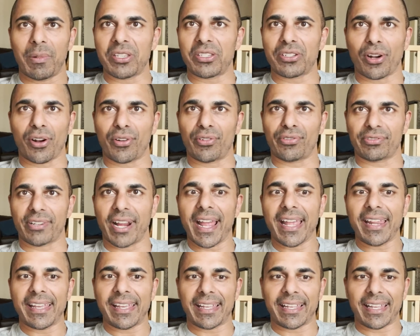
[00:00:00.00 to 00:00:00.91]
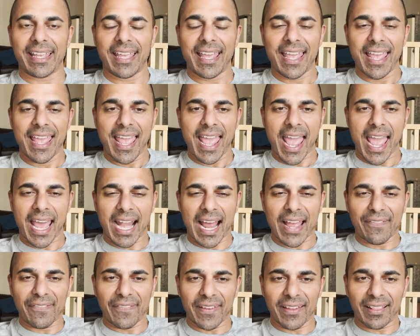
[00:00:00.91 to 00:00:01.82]
start writing. And
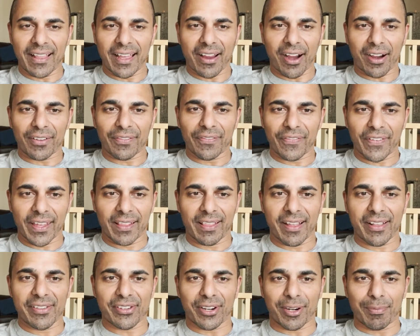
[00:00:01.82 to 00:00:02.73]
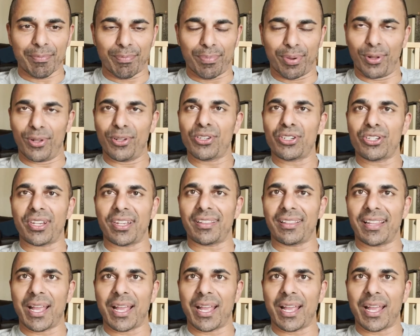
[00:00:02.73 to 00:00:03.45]
I feel like our feelings are bullshit.